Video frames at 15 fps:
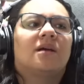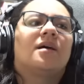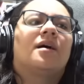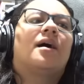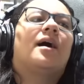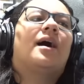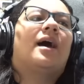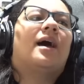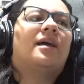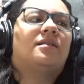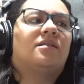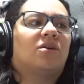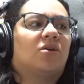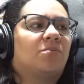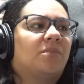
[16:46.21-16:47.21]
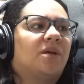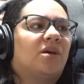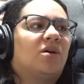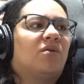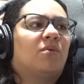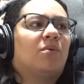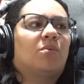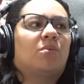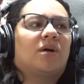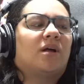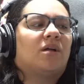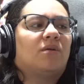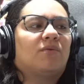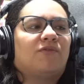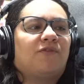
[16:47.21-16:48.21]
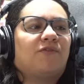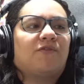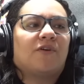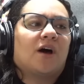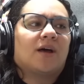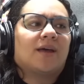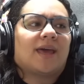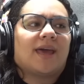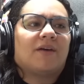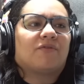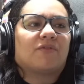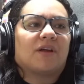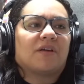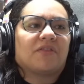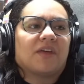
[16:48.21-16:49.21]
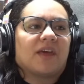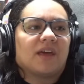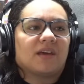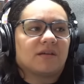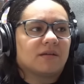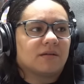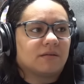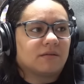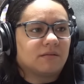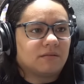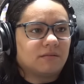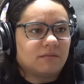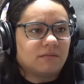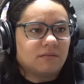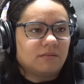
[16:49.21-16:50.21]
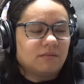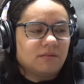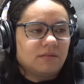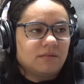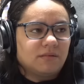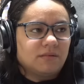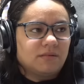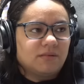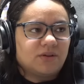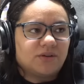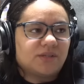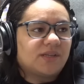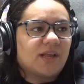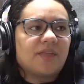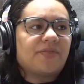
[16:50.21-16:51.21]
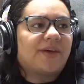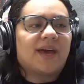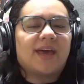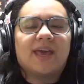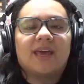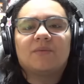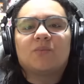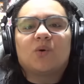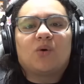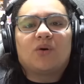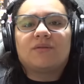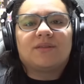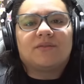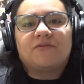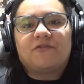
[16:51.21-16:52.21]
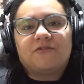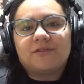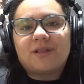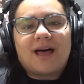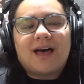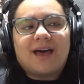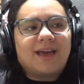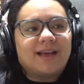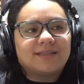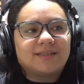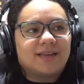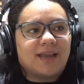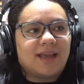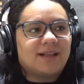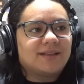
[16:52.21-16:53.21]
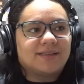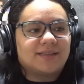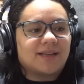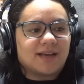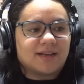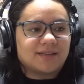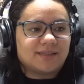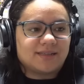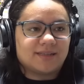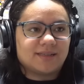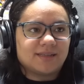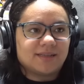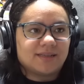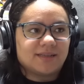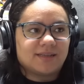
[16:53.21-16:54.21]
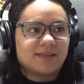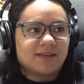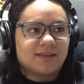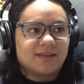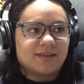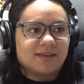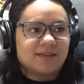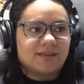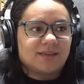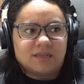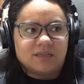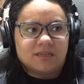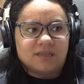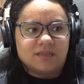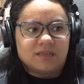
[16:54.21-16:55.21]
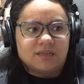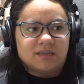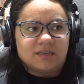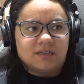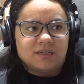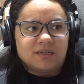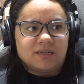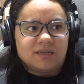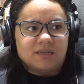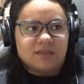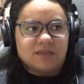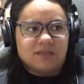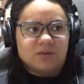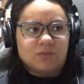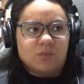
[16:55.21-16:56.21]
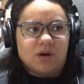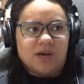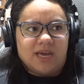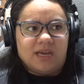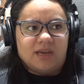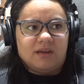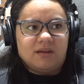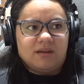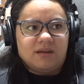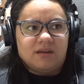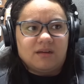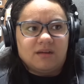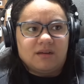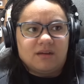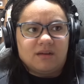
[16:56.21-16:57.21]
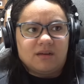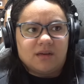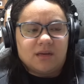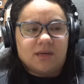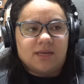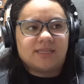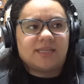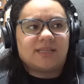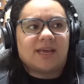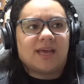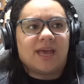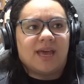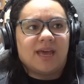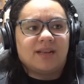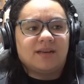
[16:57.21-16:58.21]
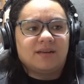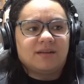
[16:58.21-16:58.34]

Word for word: Ay, Dios mío. Well, fuck everything. There's nothing I hate more than flies and insects. Alright, Cindy. Wait! Is it the hen?